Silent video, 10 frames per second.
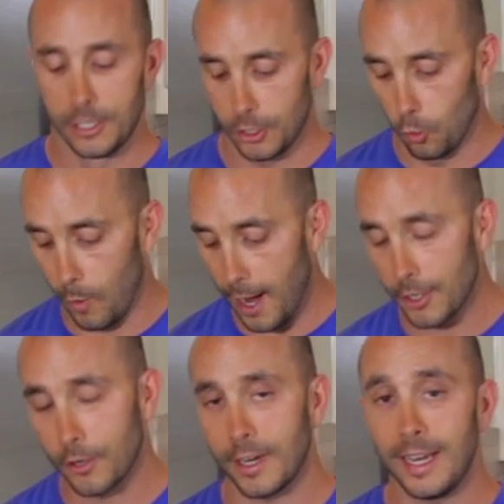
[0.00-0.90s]
So while
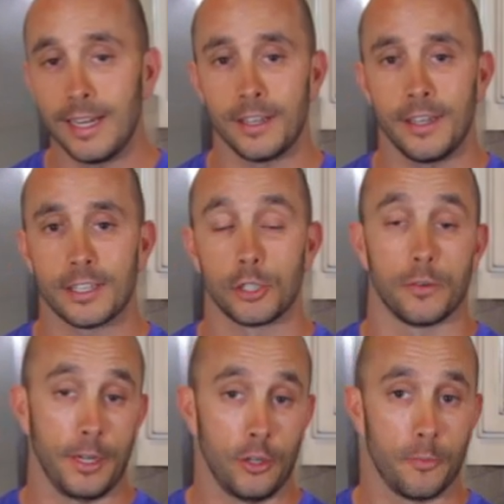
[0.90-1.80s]
you're eating this, you're
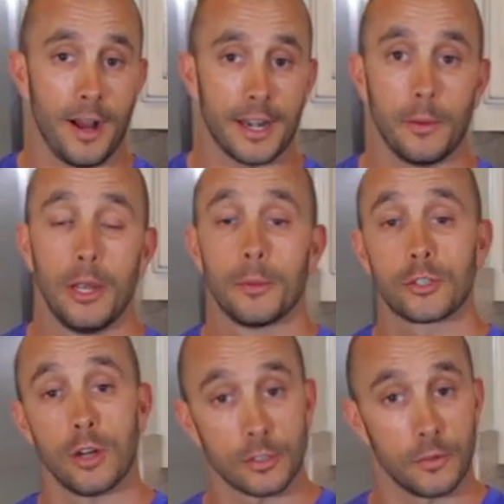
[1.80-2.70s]
feeding your body,
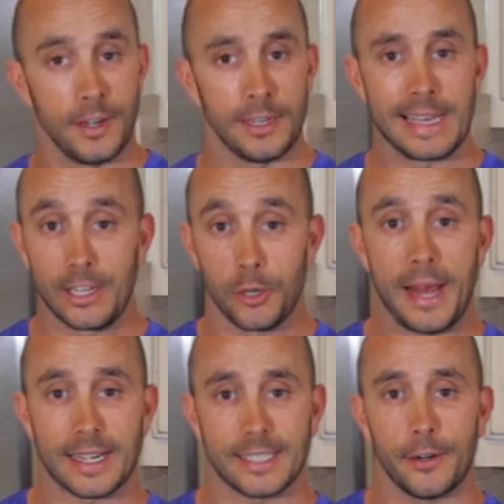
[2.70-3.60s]
but you're also feeding that good
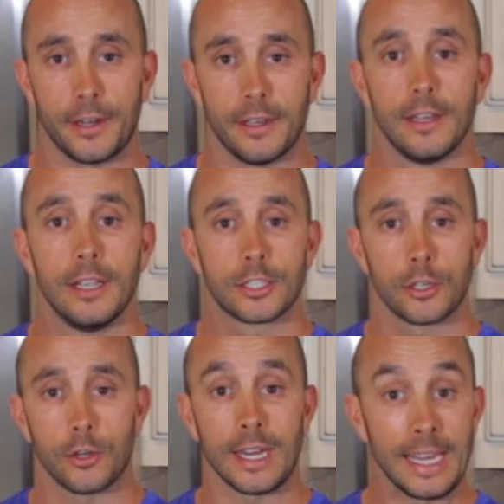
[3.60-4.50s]
bacteria,
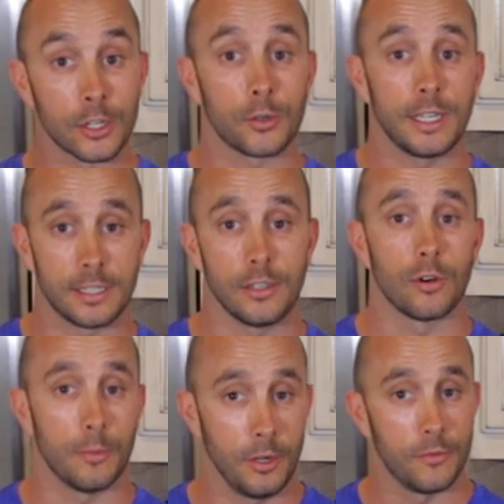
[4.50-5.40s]
so you're increasing
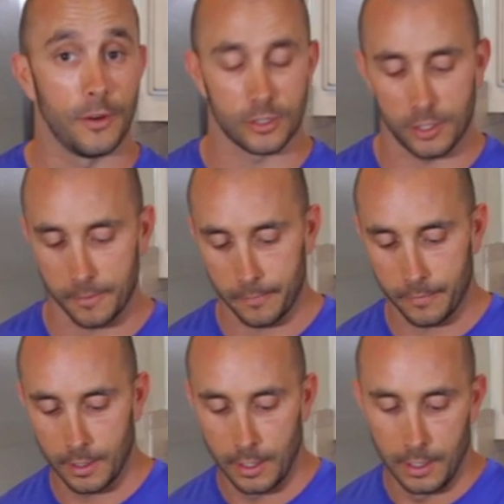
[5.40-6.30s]
your immune function.
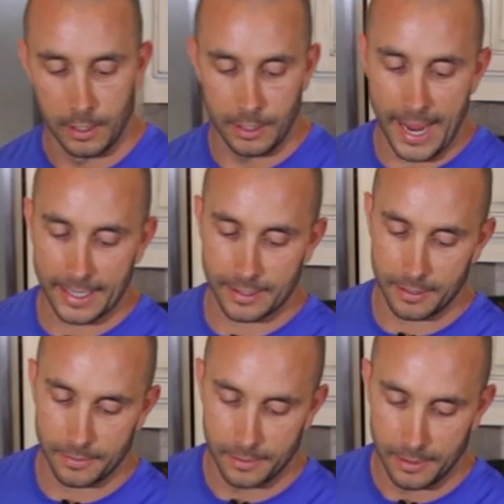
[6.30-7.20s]

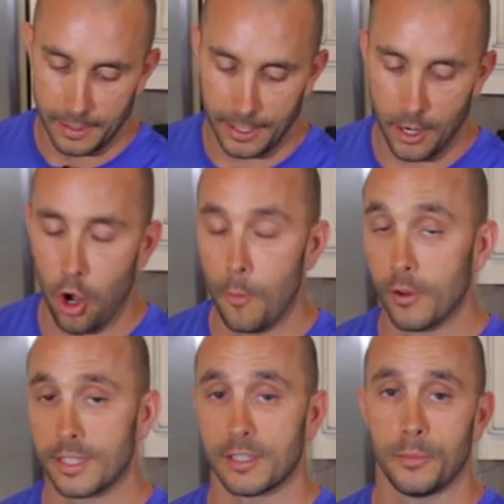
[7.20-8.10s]
Next, and
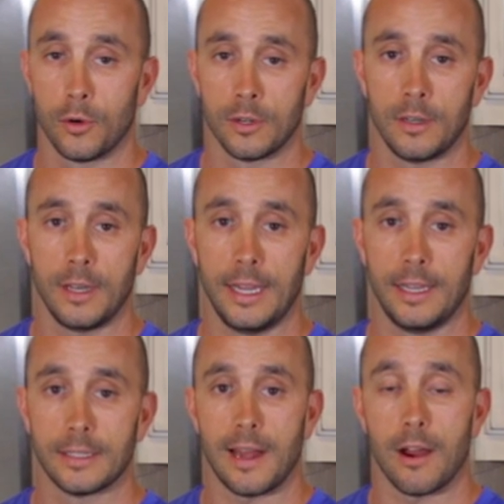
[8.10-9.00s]
almost as important,
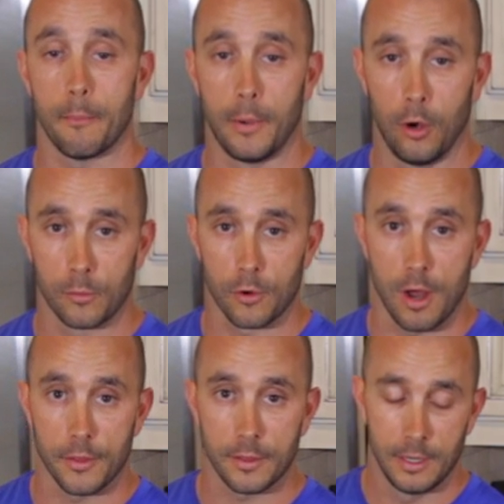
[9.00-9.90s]
is our bone
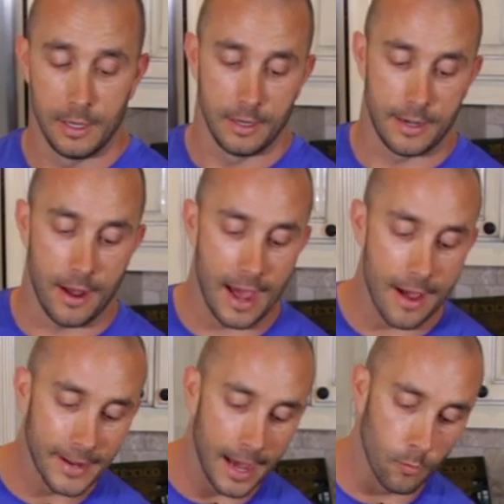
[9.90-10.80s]
broth. Now,
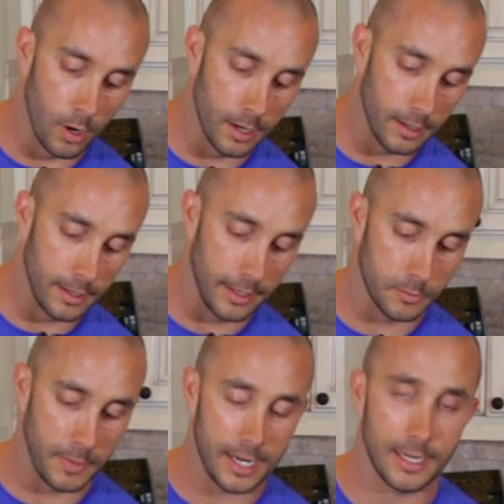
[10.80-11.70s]
I've got one that
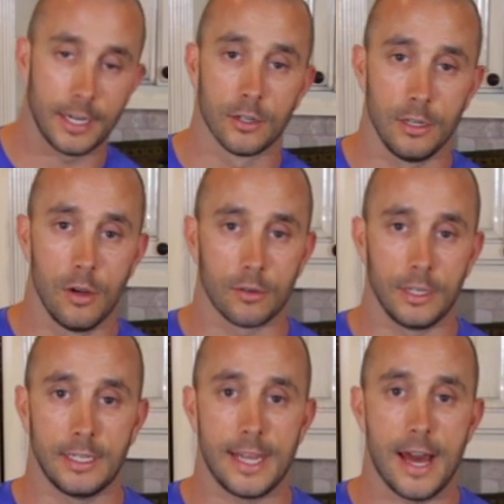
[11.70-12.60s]
is made here
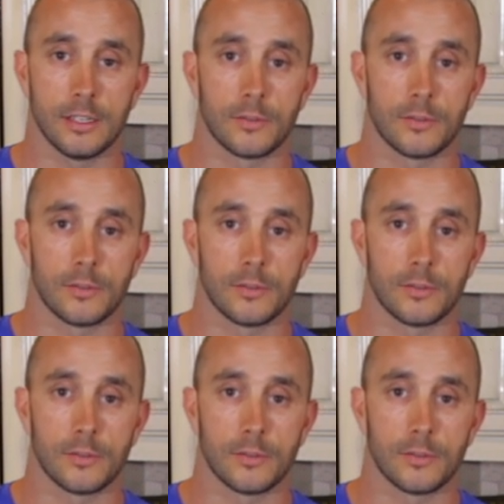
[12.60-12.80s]
locally in Dallas